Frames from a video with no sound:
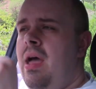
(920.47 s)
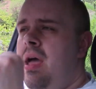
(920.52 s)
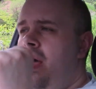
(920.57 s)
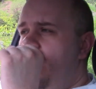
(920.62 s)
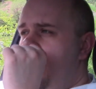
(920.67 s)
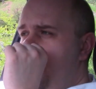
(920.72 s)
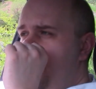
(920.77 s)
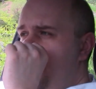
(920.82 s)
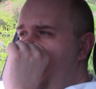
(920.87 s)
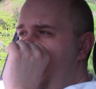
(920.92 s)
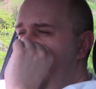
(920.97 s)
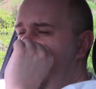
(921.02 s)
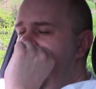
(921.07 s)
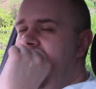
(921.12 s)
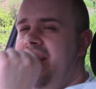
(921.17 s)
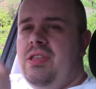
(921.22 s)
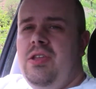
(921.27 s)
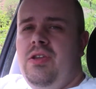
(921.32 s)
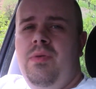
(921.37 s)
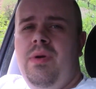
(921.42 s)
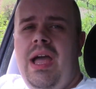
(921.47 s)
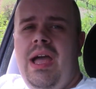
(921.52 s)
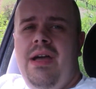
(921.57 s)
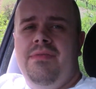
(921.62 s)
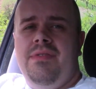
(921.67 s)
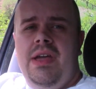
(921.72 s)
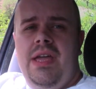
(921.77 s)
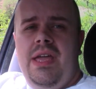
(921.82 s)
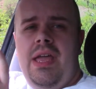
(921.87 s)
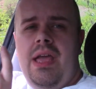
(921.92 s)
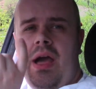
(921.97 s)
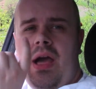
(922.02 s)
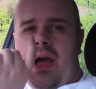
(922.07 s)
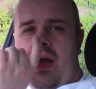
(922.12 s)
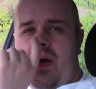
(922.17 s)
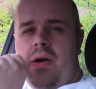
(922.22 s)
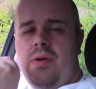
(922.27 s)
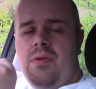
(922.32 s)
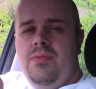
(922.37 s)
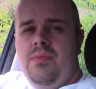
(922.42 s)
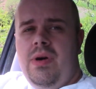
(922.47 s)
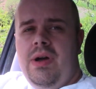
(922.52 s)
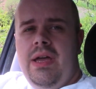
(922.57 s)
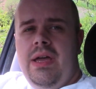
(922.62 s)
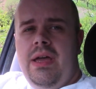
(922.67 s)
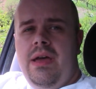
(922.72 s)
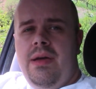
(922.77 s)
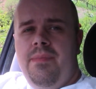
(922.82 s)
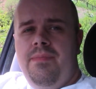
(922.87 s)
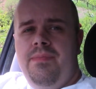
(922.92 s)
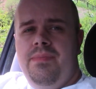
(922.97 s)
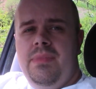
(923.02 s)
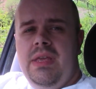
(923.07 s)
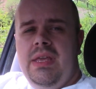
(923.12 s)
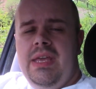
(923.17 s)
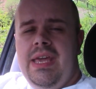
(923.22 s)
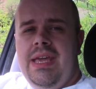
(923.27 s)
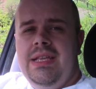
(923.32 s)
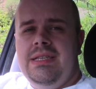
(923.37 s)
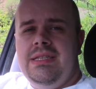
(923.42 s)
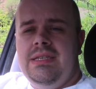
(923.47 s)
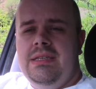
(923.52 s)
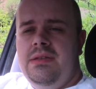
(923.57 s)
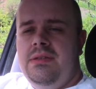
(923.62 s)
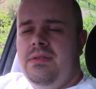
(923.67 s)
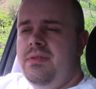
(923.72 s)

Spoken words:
I do have a hardwire kit